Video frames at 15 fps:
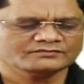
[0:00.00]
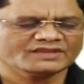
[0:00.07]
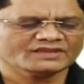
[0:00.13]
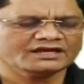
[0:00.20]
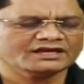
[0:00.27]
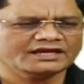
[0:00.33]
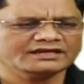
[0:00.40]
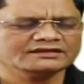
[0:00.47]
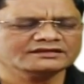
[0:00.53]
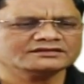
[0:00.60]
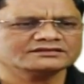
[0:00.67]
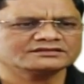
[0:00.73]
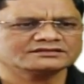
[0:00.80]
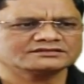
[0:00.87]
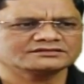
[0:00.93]
and
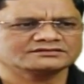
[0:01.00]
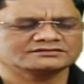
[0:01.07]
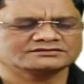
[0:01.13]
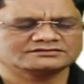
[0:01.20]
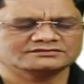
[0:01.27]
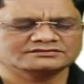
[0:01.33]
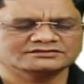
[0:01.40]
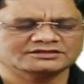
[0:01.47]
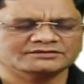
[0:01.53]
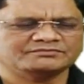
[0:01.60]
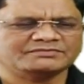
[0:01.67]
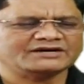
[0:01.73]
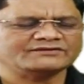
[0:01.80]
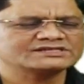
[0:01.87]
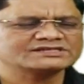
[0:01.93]
the
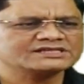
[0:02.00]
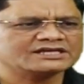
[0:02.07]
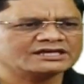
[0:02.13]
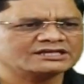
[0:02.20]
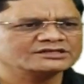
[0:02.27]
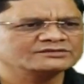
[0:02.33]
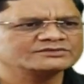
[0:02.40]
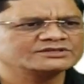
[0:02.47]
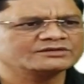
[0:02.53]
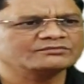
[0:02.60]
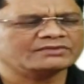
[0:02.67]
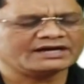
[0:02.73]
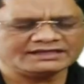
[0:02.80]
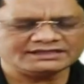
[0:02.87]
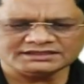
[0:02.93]
powers are limited
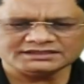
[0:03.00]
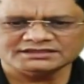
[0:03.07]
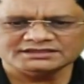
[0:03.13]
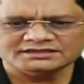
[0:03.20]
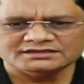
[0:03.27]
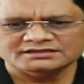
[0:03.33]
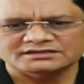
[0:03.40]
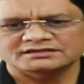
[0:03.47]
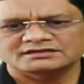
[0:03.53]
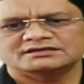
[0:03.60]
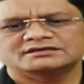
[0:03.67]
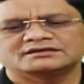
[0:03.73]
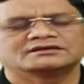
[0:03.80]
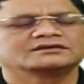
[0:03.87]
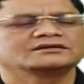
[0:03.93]
by
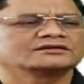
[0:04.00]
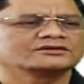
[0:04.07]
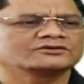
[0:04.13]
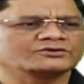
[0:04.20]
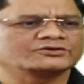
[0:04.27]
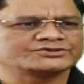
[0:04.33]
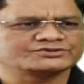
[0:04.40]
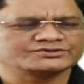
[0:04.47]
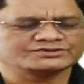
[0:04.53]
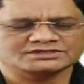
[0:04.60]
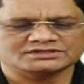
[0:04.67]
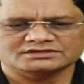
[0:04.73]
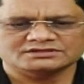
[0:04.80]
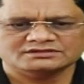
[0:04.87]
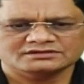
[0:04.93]
constitution.
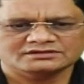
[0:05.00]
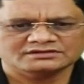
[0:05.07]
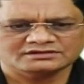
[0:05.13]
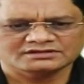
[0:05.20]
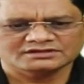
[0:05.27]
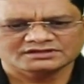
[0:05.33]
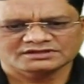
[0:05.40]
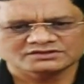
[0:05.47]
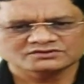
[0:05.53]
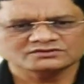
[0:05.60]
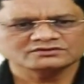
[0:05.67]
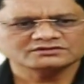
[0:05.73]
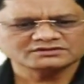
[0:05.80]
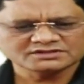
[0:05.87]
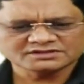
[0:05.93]

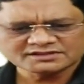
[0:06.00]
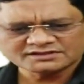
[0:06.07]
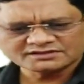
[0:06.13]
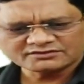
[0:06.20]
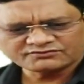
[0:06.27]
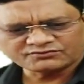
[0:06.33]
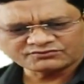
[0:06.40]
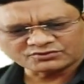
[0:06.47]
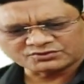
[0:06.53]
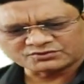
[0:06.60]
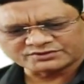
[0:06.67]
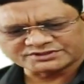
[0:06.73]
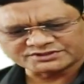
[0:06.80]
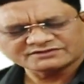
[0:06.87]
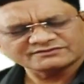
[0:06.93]
So this is the fourth
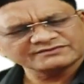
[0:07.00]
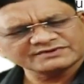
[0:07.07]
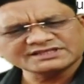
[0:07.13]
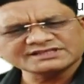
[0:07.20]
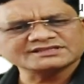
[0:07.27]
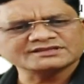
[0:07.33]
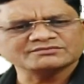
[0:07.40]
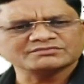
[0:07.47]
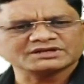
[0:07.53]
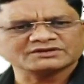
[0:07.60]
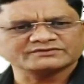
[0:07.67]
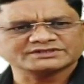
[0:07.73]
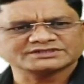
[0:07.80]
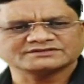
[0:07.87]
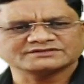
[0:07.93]
question. Very simple
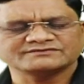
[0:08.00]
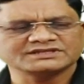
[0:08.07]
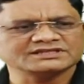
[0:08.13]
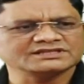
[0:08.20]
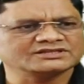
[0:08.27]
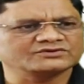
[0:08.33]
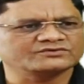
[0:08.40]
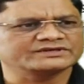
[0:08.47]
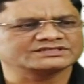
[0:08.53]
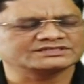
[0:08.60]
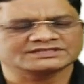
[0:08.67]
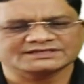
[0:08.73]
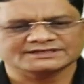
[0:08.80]
question, very easy question.